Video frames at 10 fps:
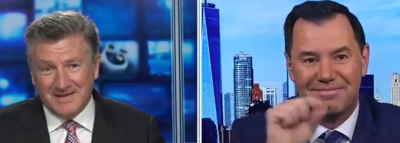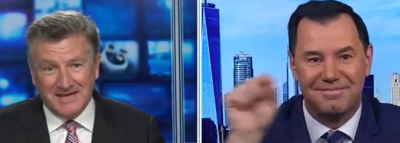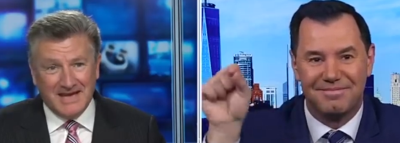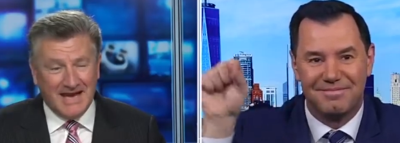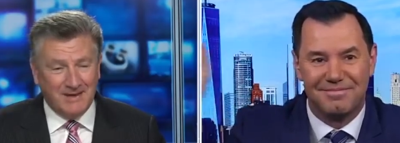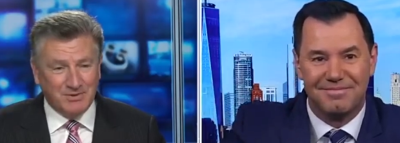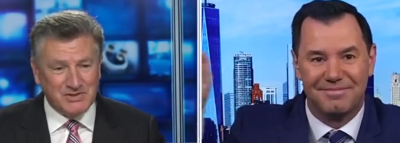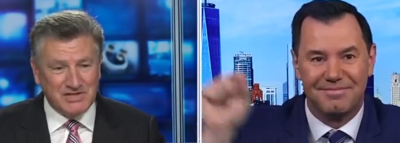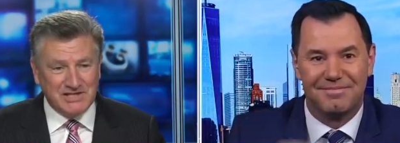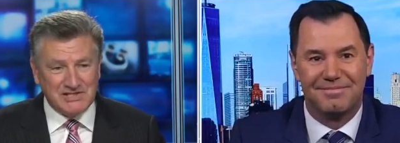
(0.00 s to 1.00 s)
Speaker 1: Yeah,
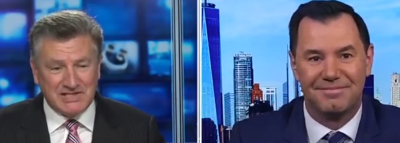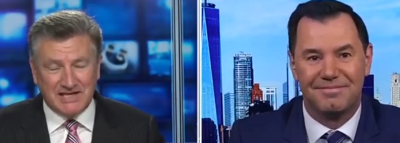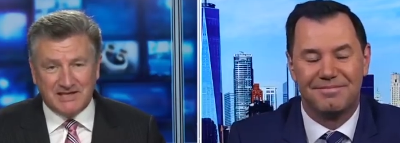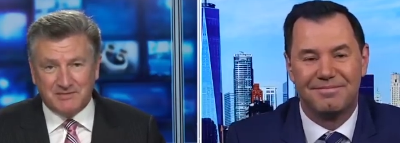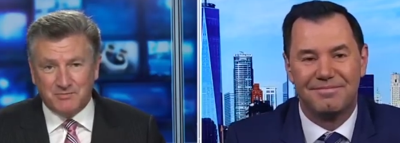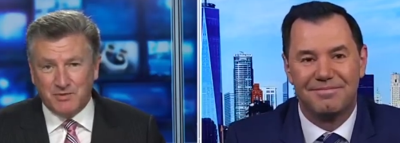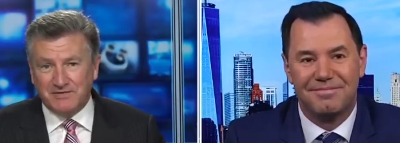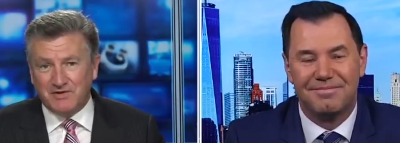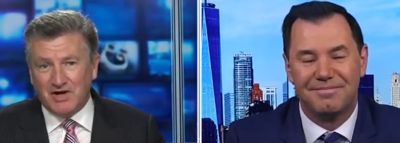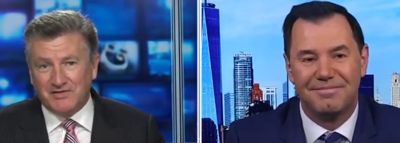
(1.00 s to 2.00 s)
but she said it, and
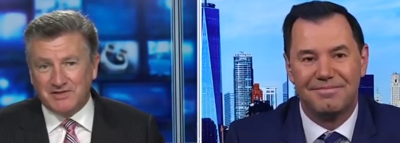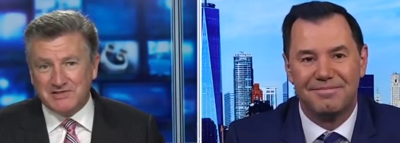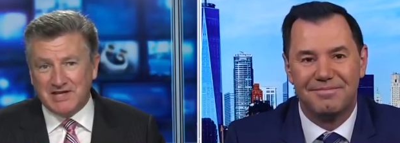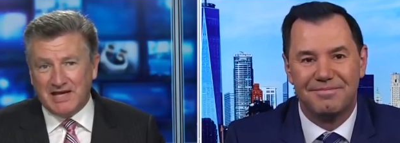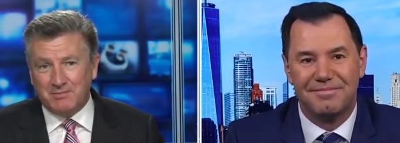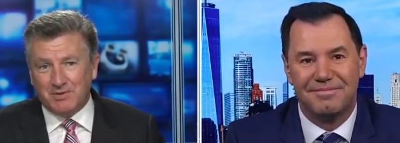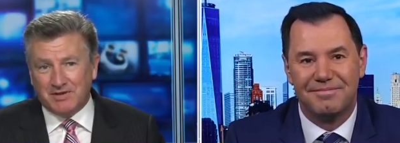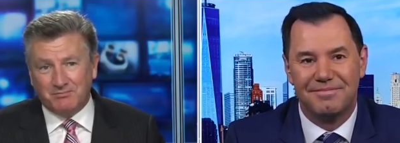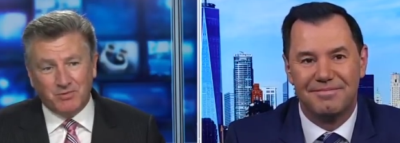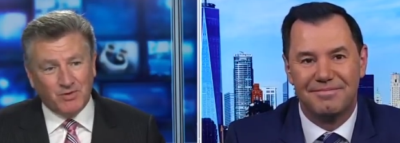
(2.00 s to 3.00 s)
we've got the tape,
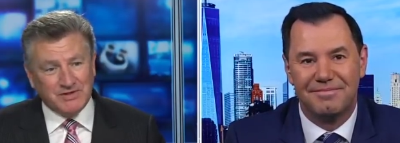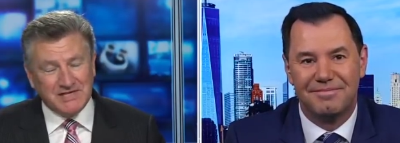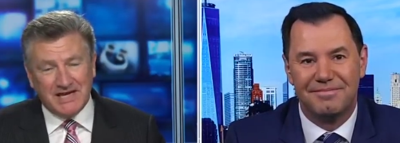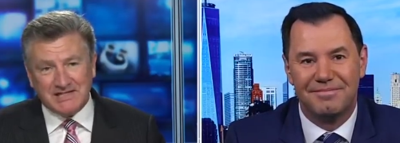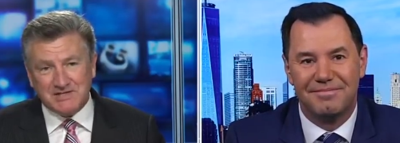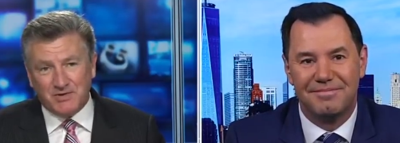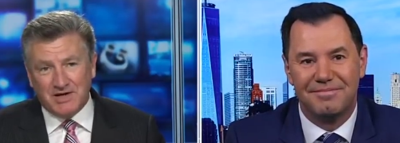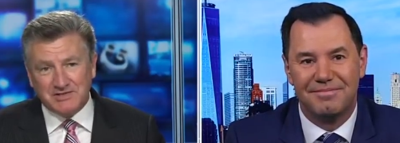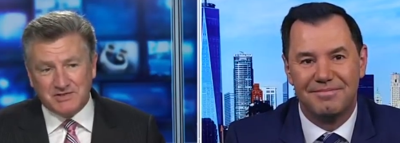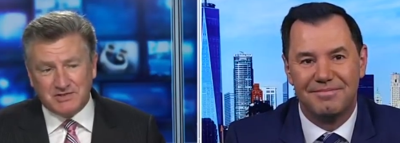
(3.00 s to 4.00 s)
and boy, she has to
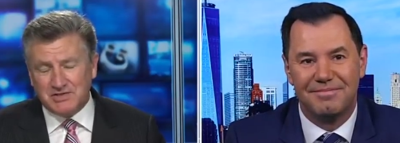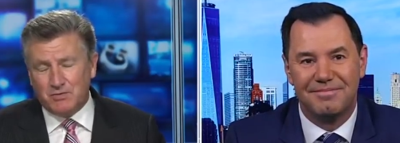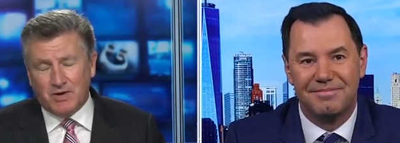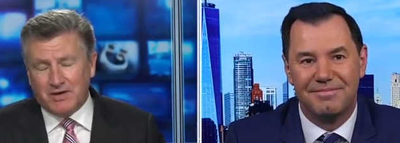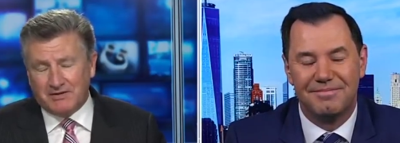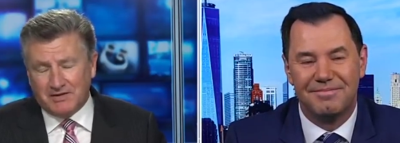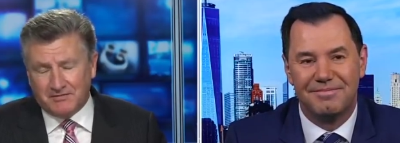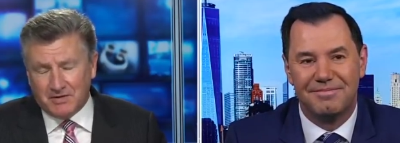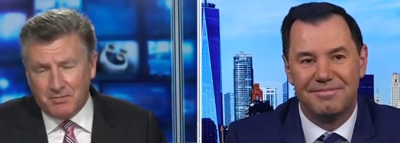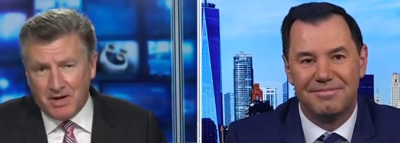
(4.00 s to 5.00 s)
answer. She won't get
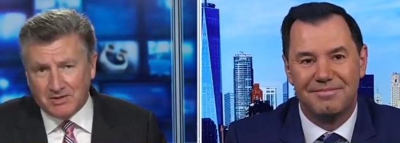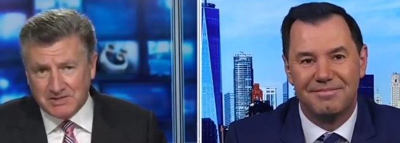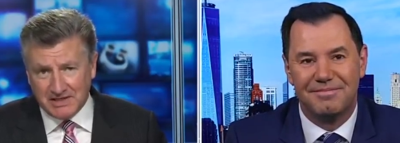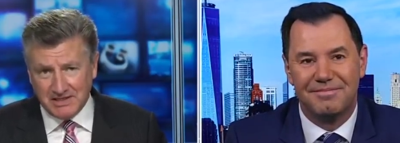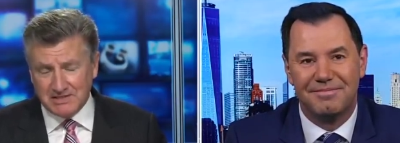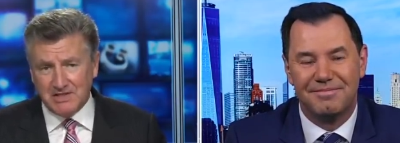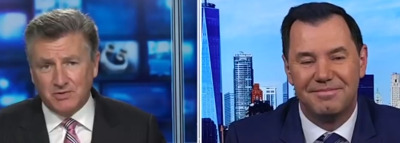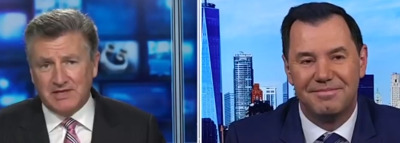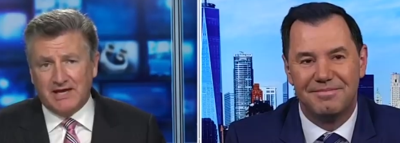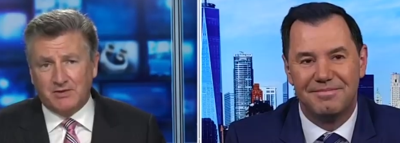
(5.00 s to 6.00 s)
an apology. There's
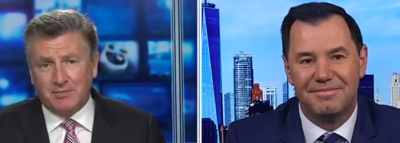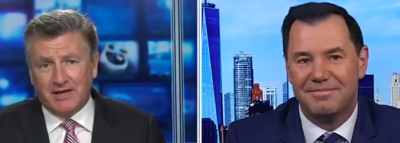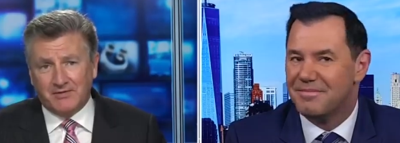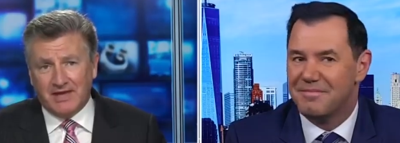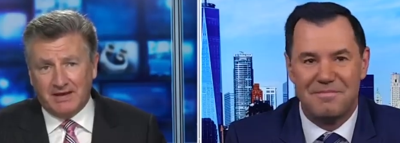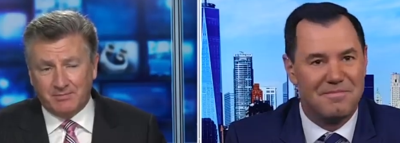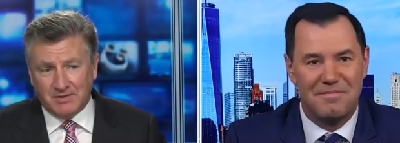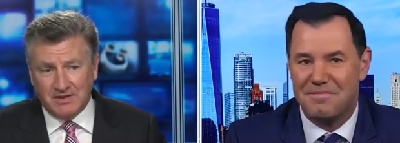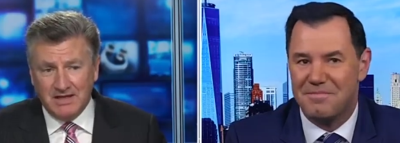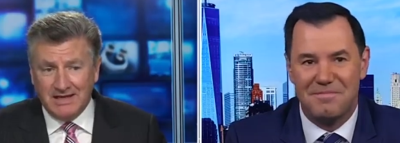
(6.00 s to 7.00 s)
no doubt about that,
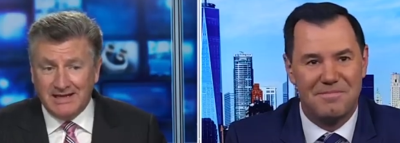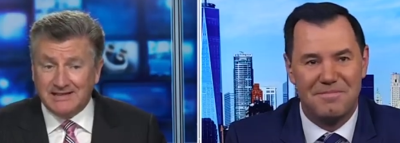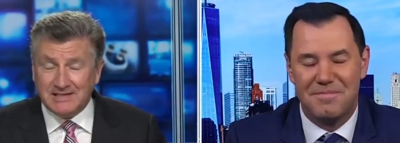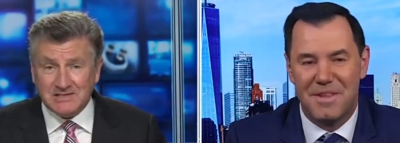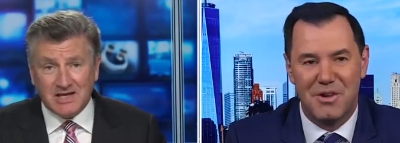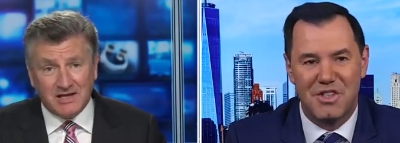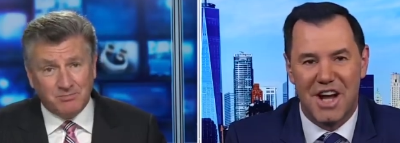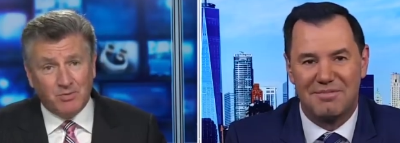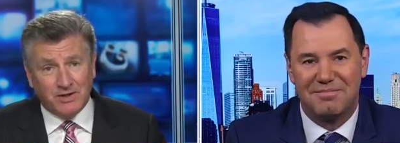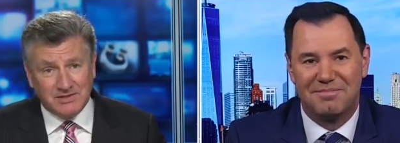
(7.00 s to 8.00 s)
but it does no kind
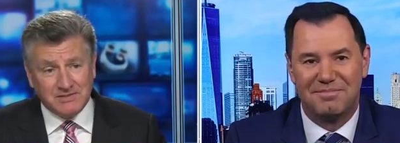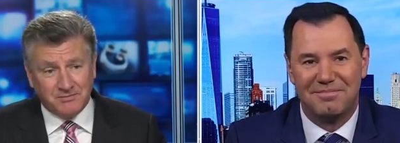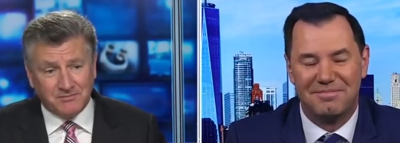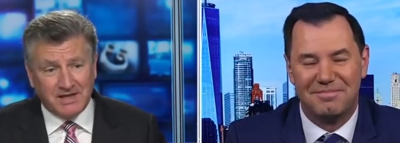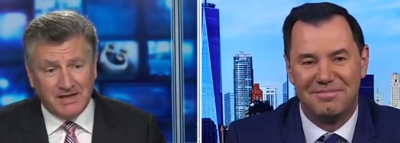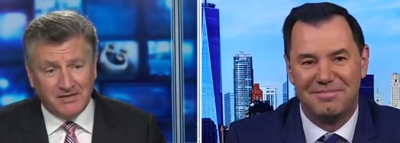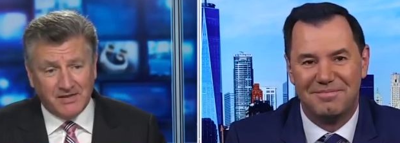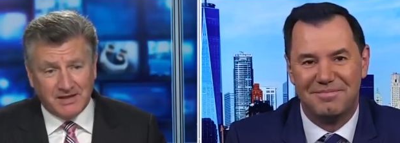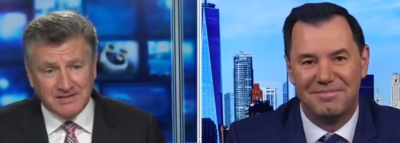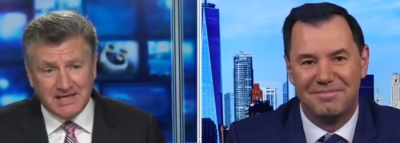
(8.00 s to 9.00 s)
shot. of point some key
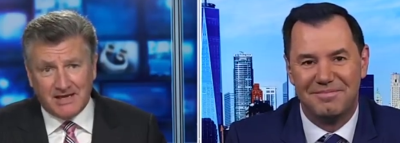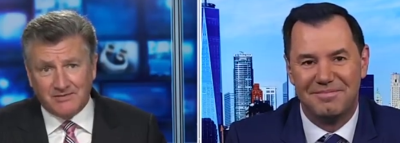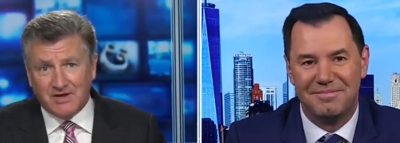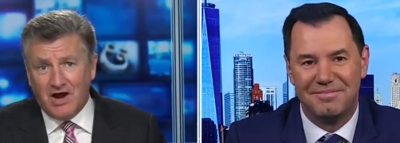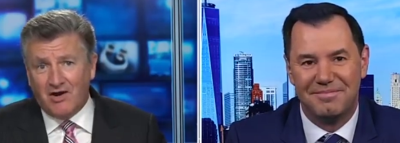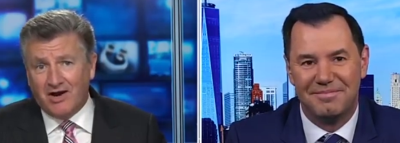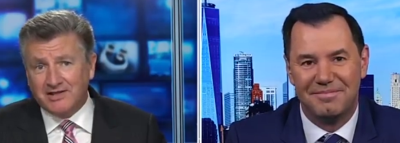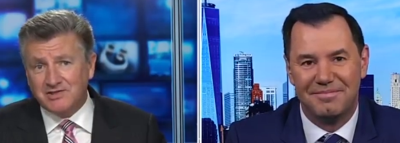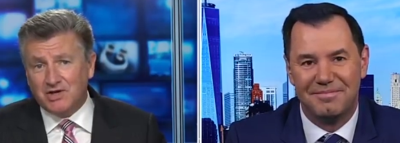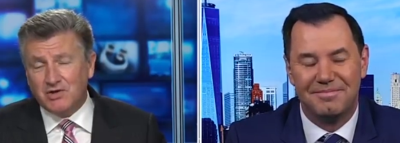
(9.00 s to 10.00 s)
things out. All
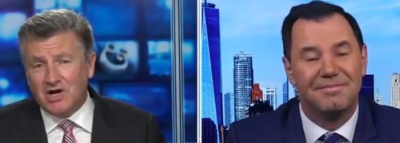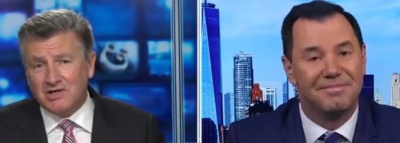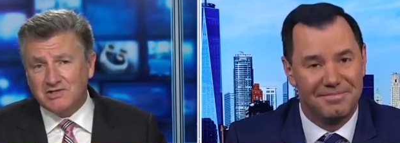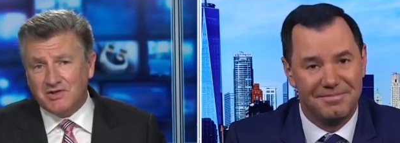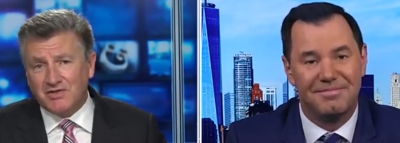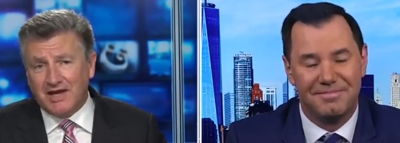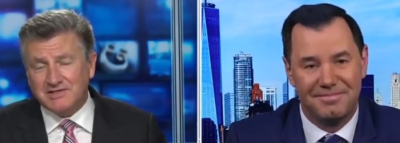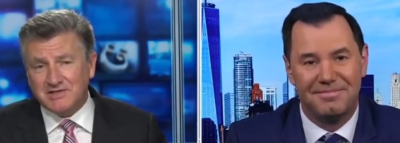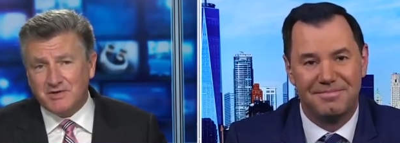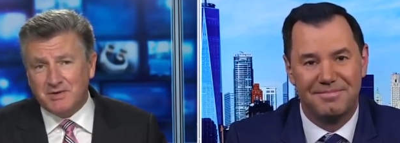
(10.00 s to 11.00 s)
right, Joe Concha,
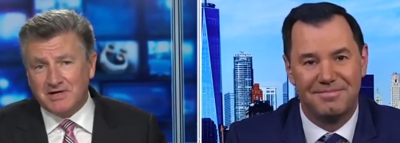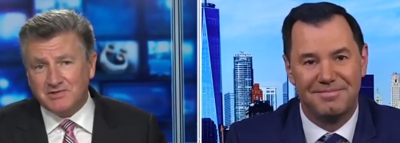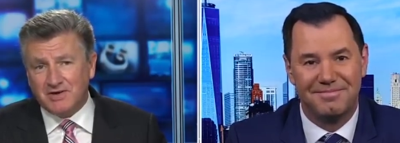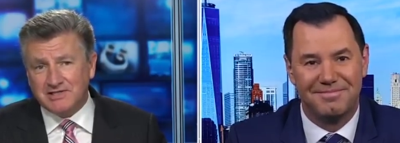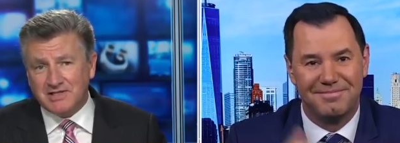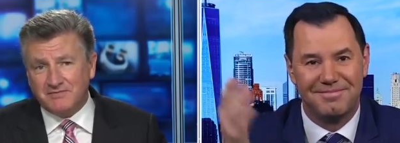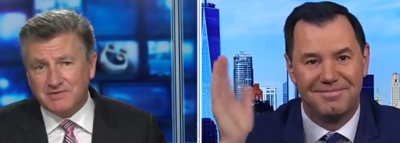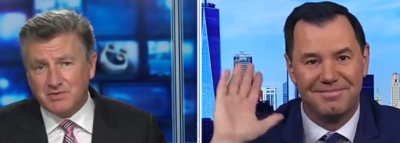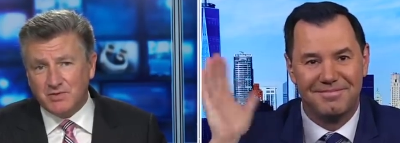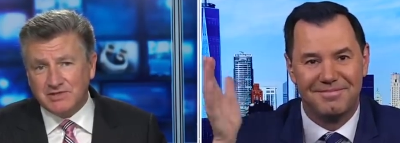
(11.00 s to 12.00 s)
thanks so much. Great
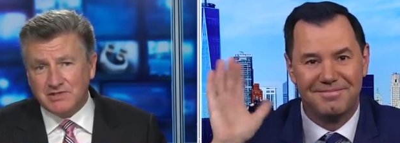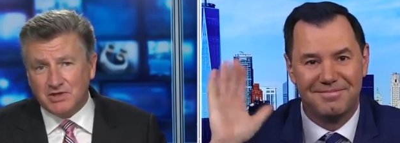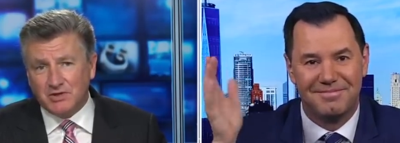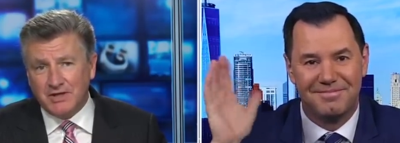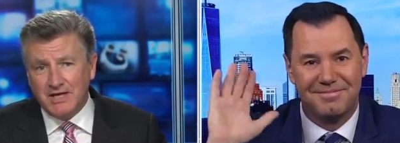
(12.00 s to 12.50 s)
stuff as always, Joe.